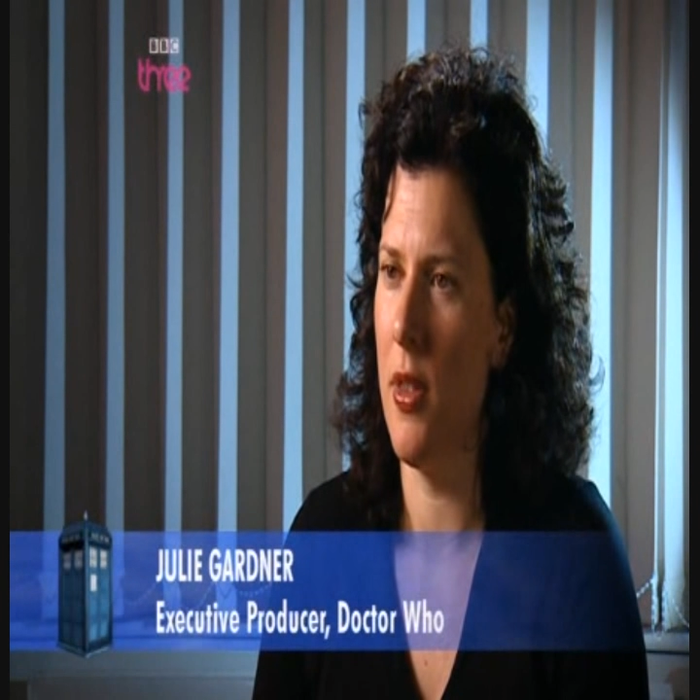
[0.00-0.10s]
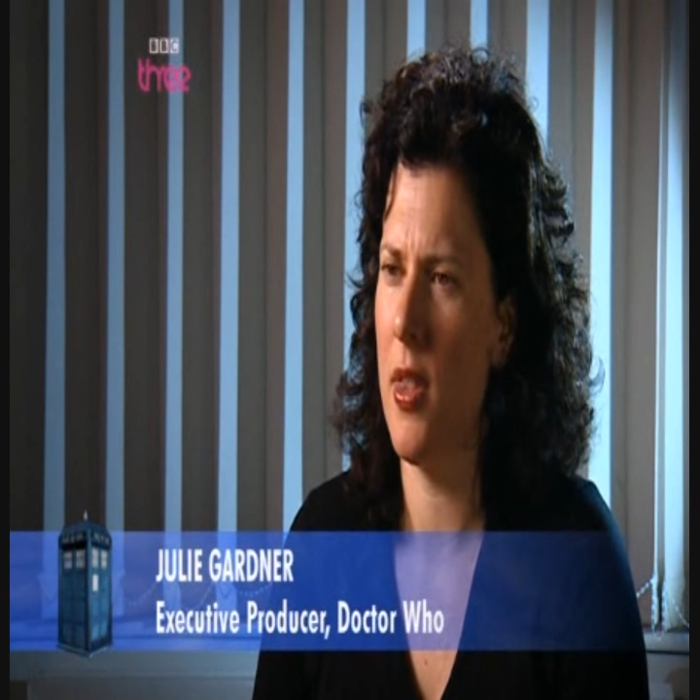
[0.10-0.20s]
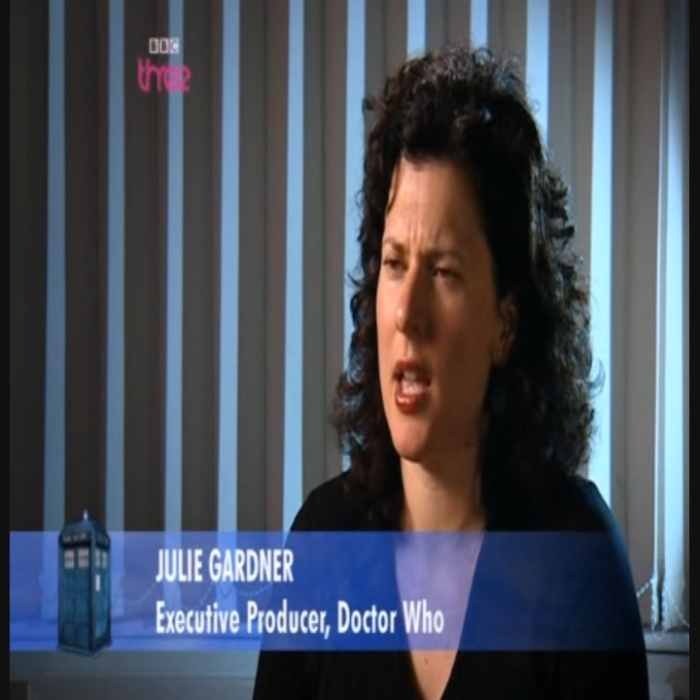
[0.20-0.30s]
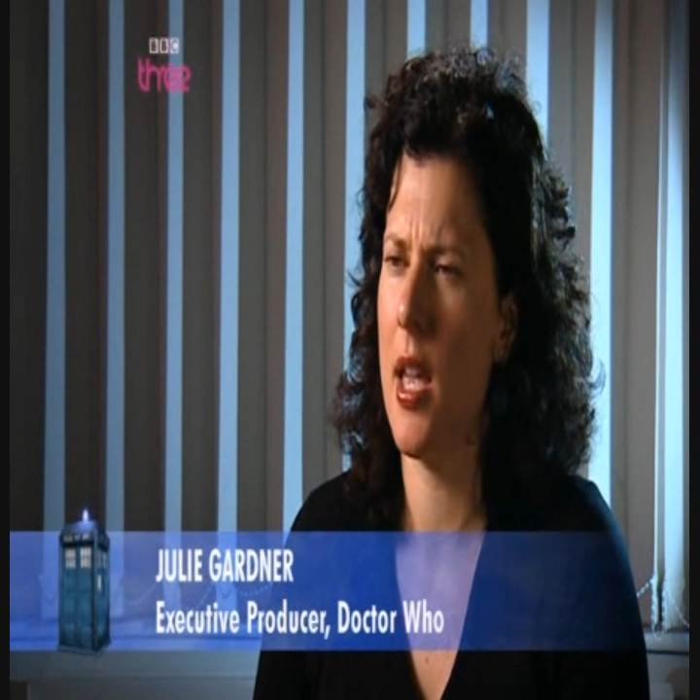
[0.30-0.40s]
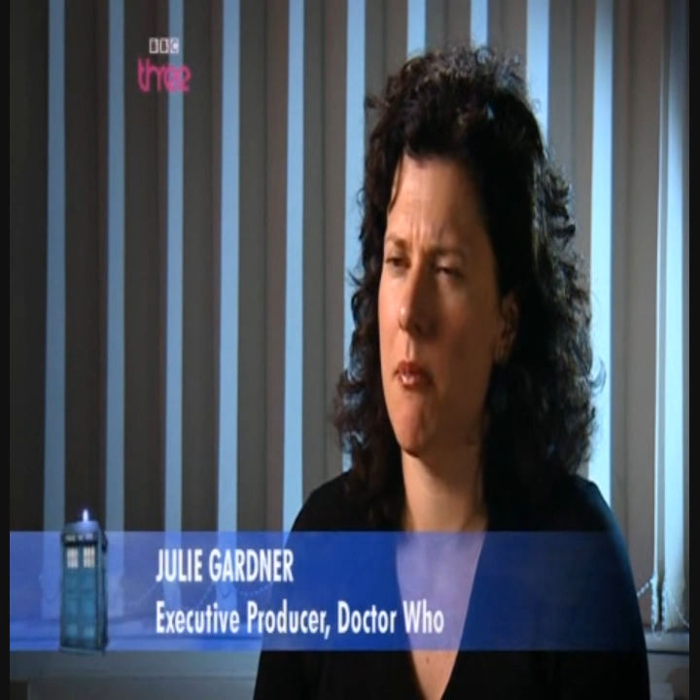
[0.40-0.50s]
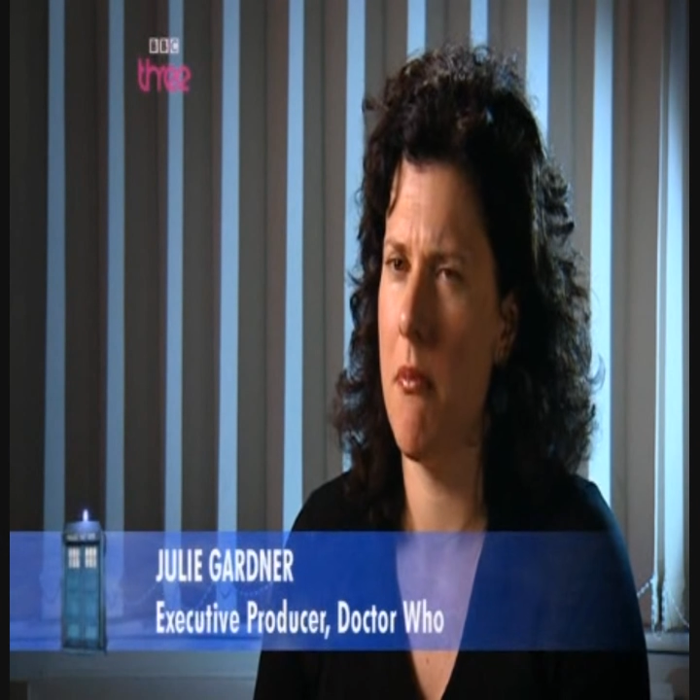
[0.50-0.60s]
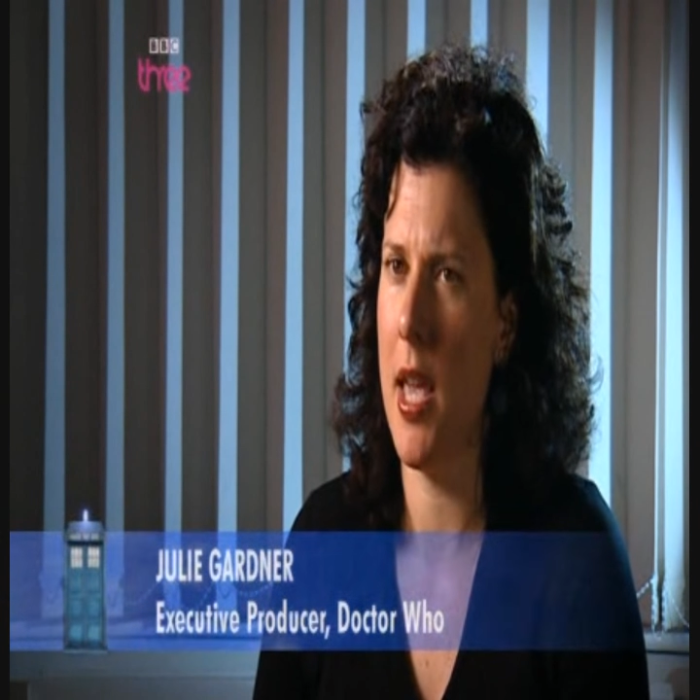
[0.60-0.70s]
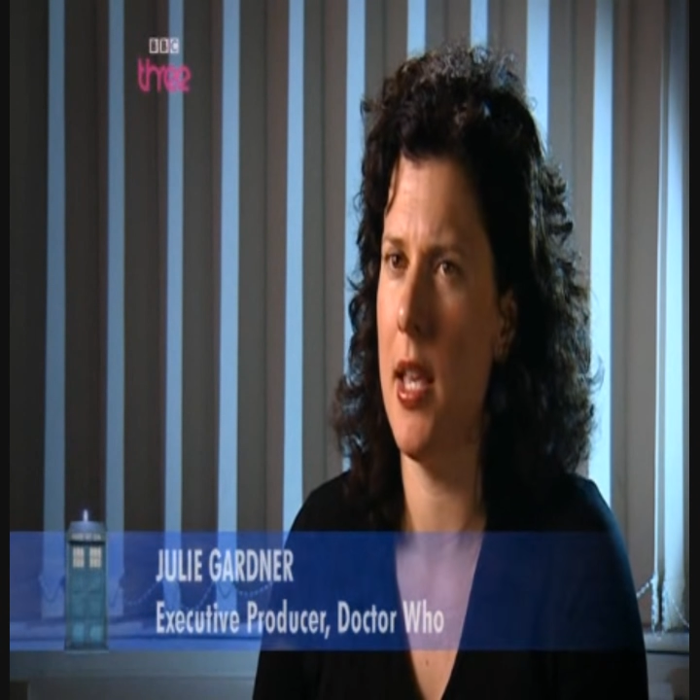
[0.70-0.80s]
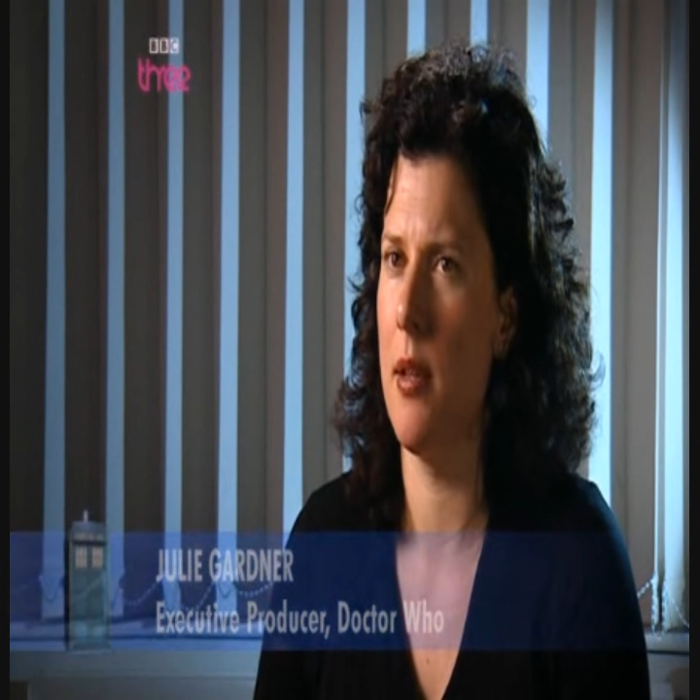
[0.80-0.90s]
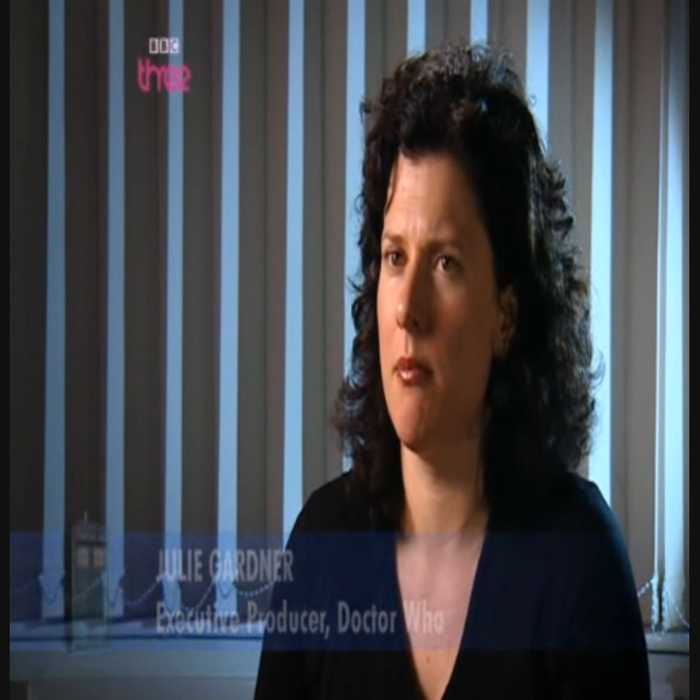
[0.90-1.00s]
that can
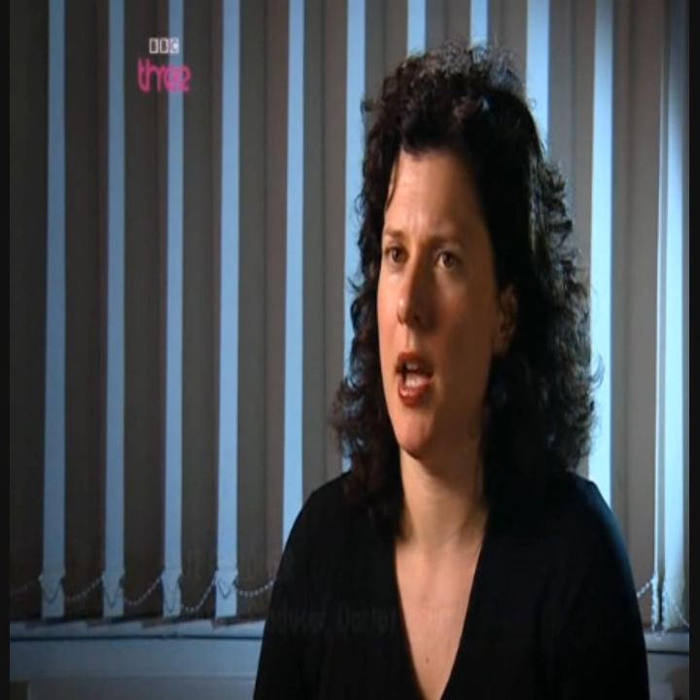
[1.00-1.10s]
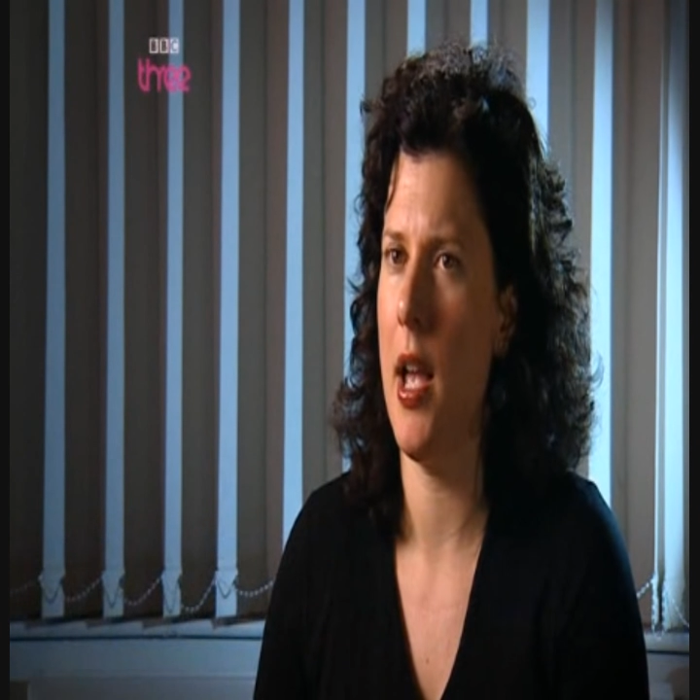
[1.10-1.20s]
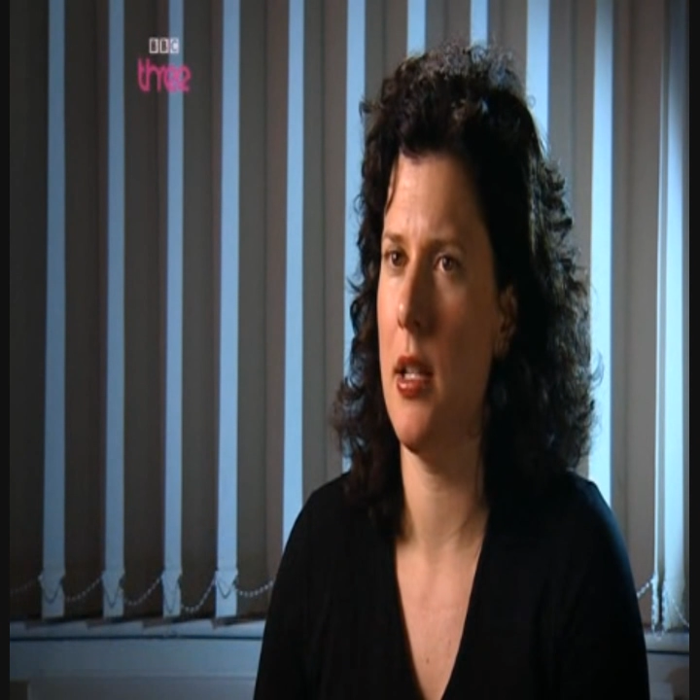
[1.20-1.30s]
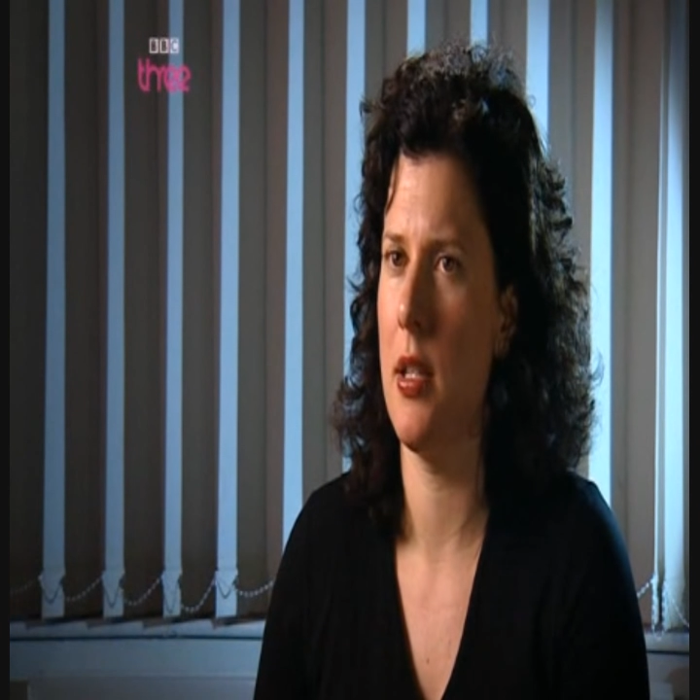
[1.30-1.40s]
make him better,